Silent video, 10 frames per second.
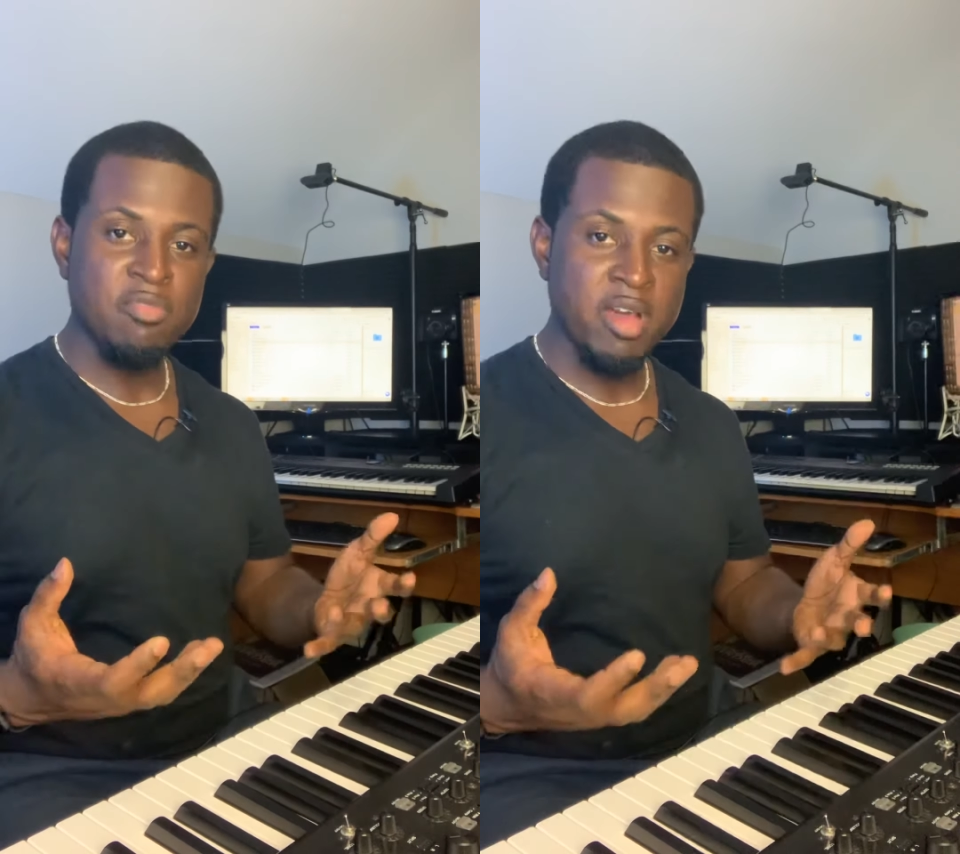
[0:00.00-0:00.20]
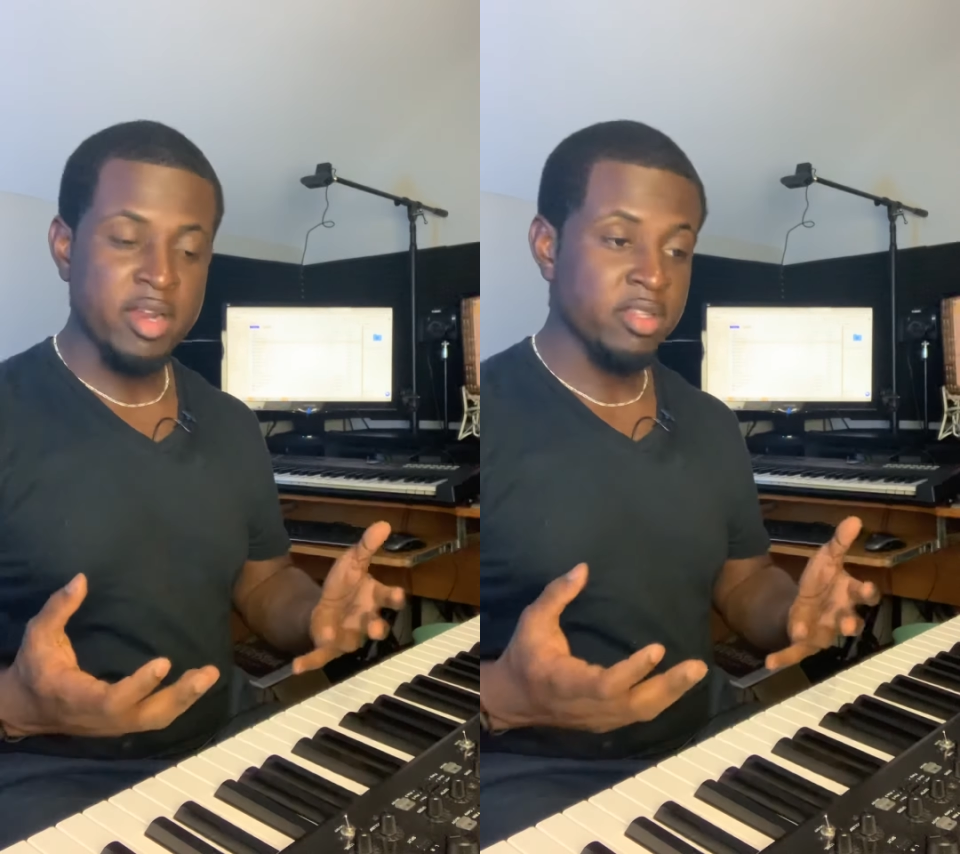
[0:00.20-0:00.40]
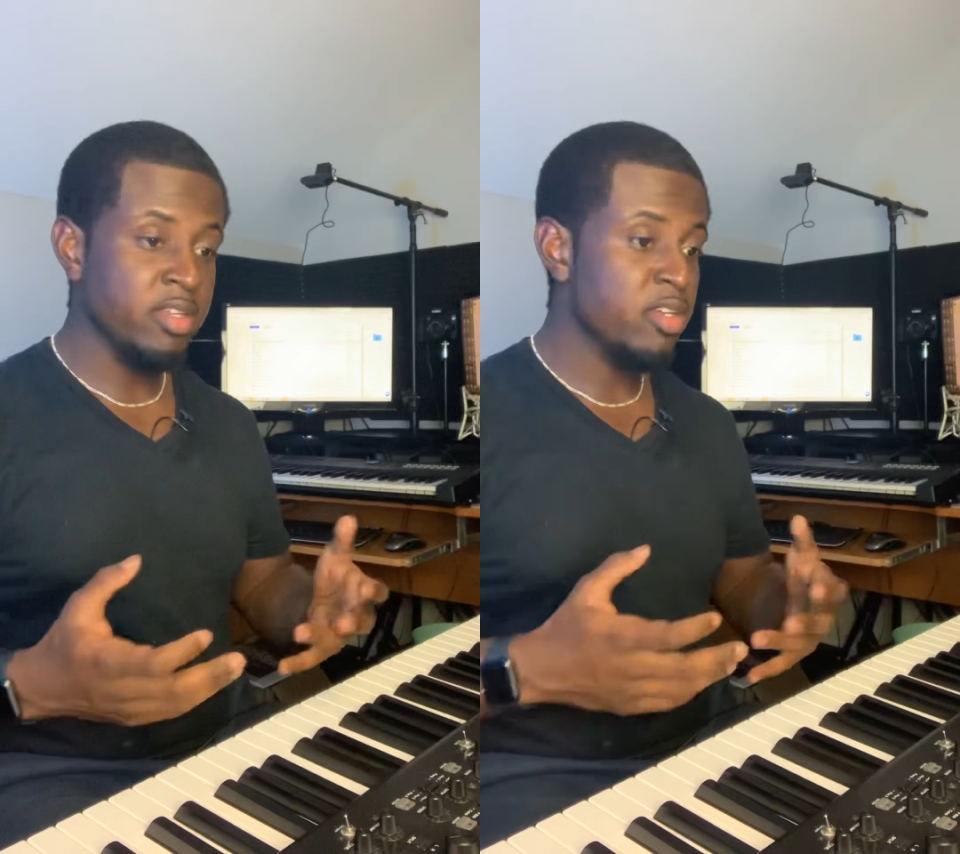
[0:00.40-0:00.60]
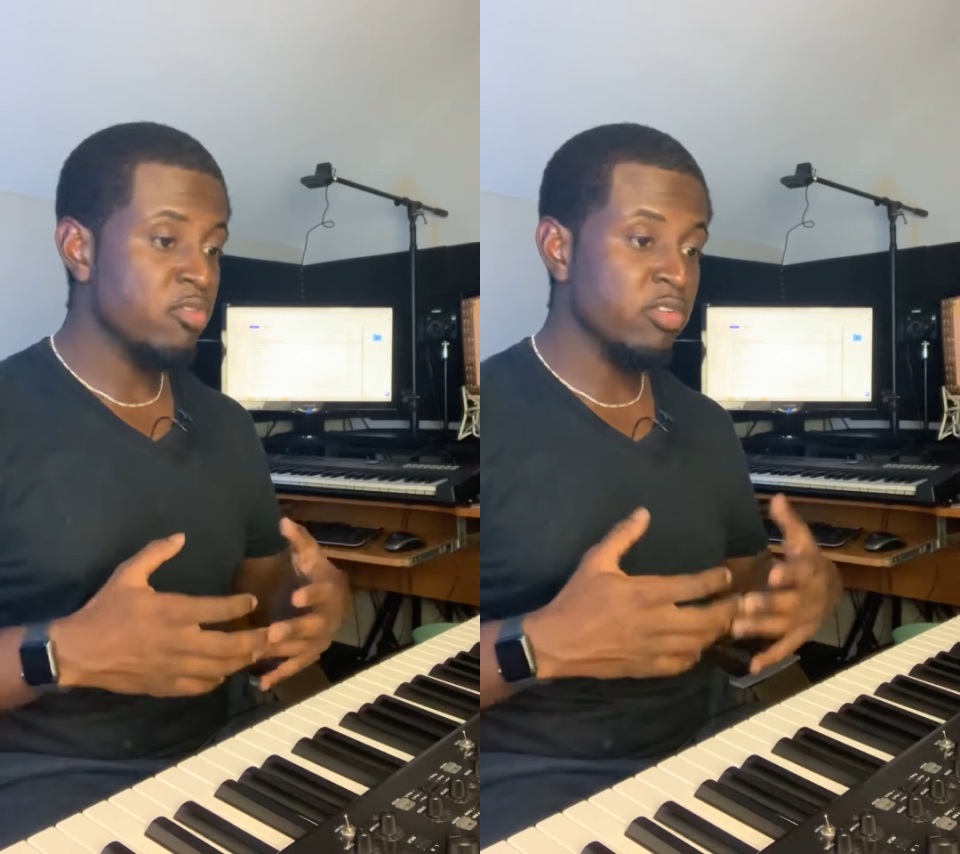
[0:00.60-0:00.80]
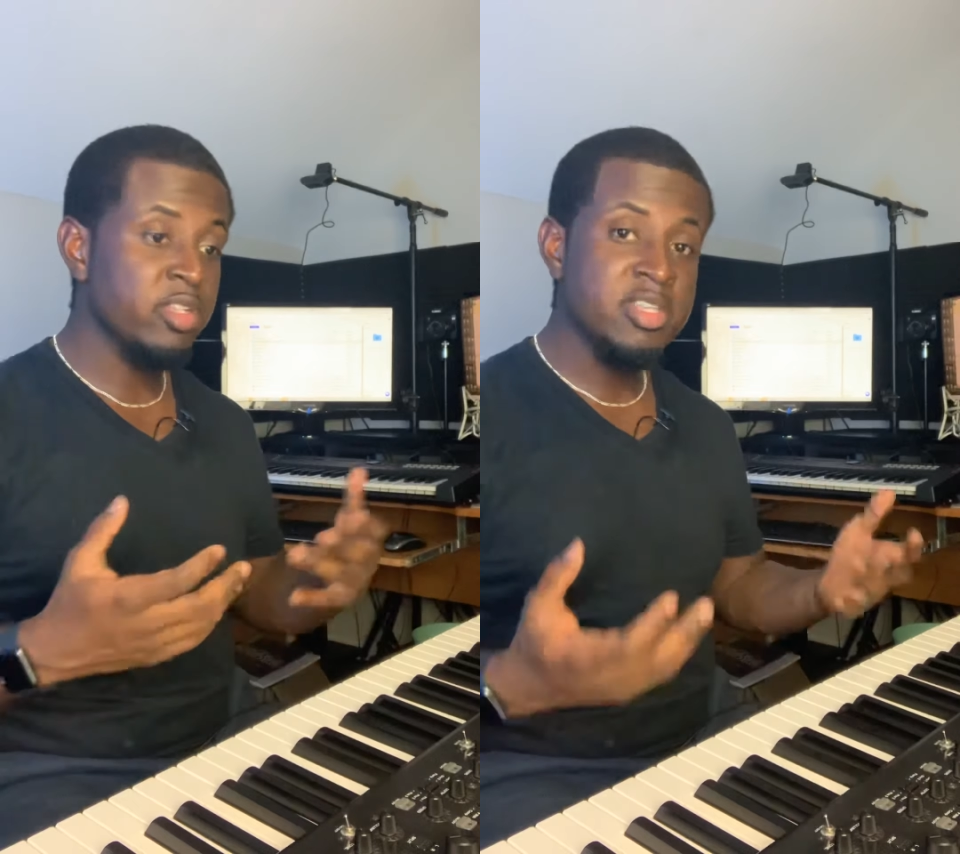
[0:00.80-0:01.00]
finally
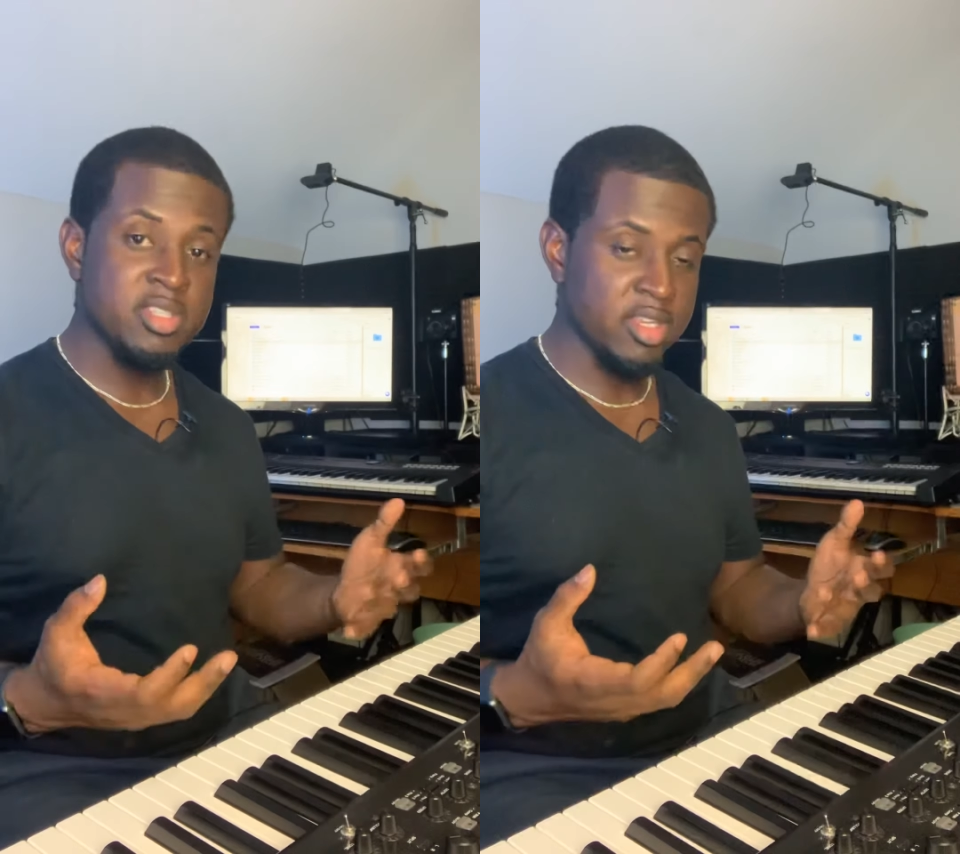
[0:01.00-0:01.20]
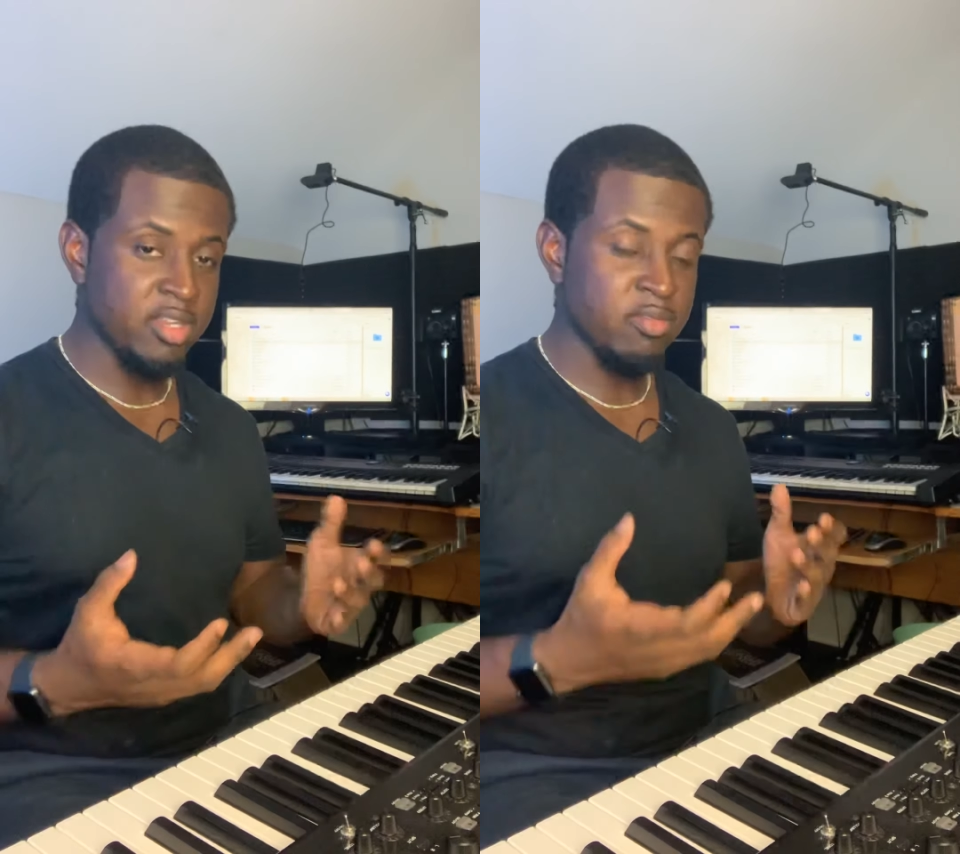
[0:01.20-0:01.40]
releasing it.